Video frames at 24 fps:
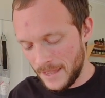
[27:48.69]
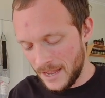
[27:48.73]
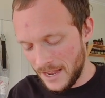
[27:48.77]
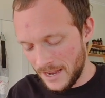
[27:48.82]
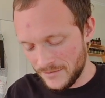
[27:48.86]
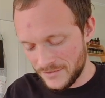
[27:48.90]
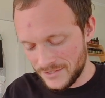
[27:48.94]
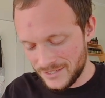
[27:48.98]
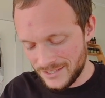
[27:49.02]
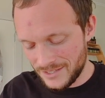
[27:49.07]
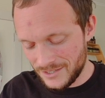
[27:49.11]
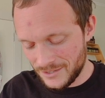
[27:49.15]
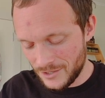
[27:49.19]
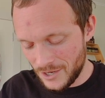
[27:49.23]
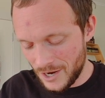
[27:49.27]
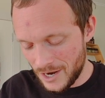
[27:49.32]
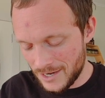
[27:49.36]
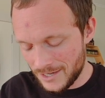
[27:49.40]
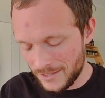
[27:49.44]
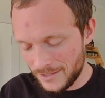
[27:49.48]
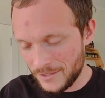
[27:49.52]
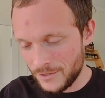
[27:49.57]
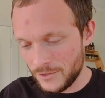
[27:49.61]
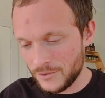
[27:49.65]
I've still
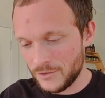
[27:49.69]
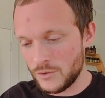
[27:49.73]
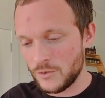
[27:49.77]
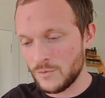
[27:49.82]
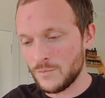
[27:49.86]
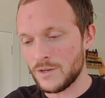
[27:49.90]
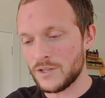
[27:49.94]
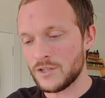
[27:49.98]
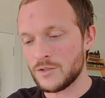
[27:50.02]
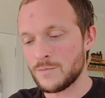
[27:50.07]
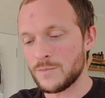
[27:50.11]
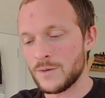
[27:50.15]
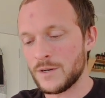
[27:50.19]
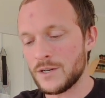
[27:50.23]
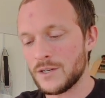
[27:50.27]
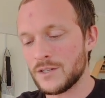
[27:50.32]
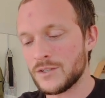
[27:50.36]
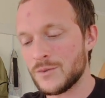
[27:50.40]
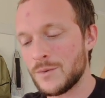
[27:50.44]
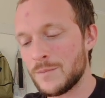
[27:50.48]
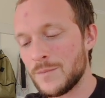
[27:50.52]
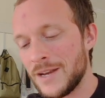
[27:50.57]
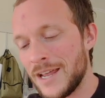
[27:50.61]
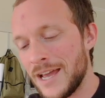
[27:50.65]
got a little too much burr,
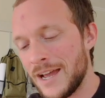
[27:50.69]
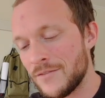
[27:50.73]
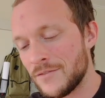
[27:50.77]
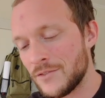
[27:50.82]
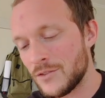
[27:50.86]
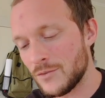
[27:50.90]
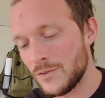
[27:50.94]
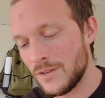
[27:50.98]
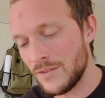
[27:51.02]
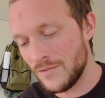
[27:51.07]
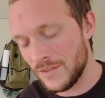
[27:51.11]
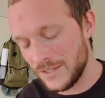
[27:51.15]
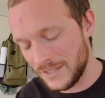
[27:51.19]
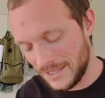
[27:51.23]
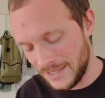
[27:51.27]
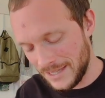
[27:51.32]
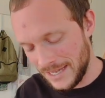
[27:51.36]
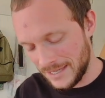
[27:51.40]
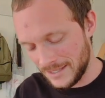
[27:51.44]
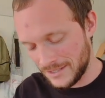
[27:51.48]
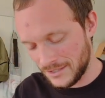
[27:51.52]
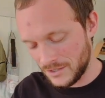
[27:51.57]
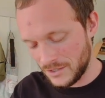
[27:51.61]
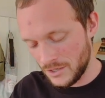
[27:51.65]
so I'm gonna have to revisit
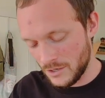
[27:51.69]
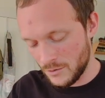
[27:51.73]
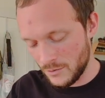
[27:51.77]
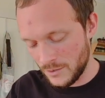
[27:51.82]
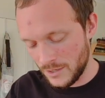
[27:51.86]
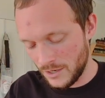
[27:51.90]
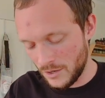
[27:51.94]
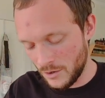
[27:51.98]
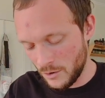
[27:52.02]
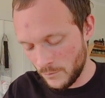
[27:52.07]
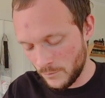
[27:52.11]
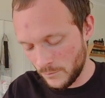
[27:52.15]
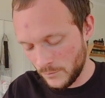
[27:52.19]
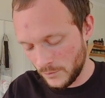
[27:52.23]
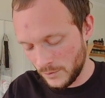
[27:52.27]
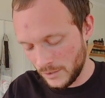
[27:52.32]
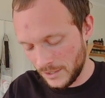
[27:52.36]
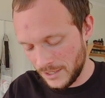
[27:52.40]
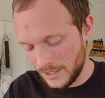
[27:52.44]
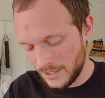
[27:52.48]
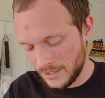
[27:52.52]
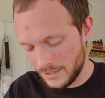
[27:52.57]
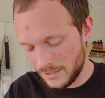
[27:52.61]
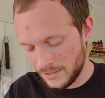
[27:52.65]
that stone and
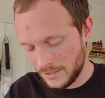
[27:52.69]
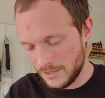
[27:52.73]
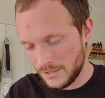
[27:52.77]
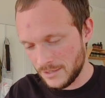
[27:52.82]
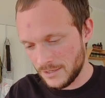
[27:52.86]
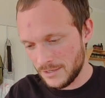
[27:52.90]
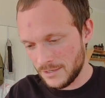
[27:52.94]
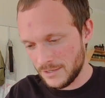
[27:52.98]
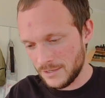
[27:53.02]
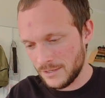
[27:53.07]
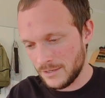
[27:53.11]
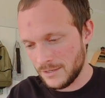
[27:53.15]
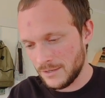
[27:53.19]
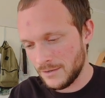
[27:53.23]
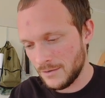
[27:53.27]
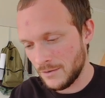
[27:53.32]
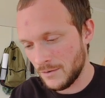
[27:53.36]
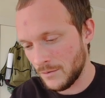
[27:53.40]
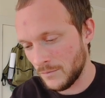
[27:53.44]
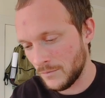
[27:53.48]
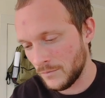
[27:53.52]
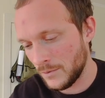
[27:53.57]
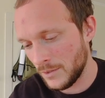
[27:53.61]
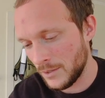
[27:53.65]
hopefully,
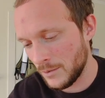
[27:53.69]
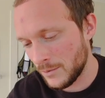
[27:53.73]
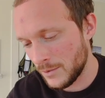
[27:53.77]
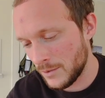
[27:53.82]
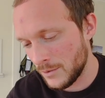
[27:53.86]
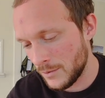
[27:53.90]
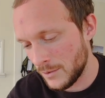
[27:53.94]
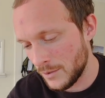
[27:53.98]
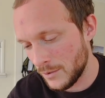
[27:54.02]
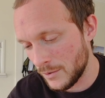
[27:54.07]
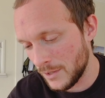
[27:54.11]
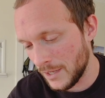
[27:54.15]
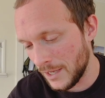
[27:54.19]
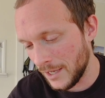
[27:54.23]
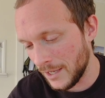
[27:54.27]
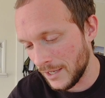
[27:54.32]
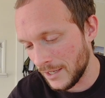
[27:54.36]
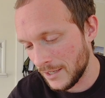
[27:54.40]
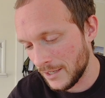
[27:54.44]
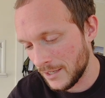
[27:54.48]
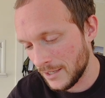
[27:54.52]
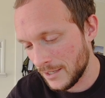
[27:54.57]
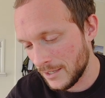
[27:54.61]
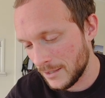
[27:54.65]
hopefully we're doing okay.